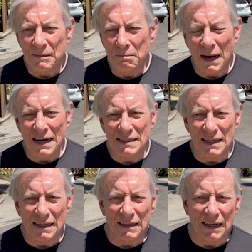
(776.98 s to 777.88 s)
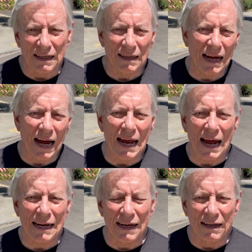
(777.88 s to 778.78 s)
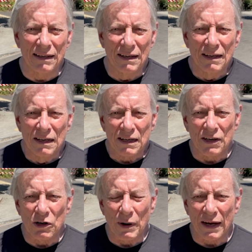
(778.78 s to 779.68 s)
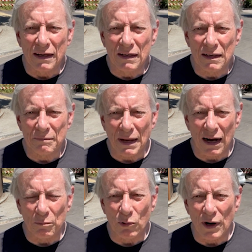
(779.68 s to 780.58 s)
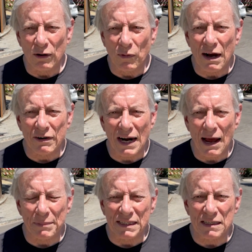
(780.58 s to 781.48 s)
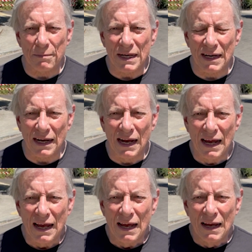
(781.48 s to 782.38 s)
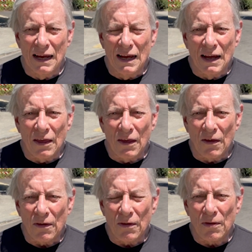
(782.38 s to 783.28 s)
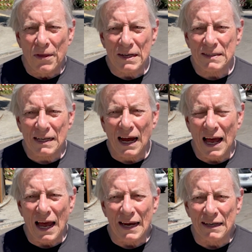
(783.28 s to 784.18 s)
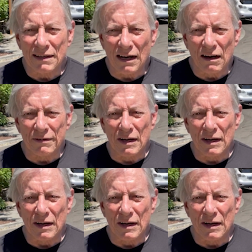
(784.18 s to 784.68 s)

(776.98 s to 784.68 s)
bicycling, kayaking, canoeing, paddleboarding, whatever it happens to be. This kind of an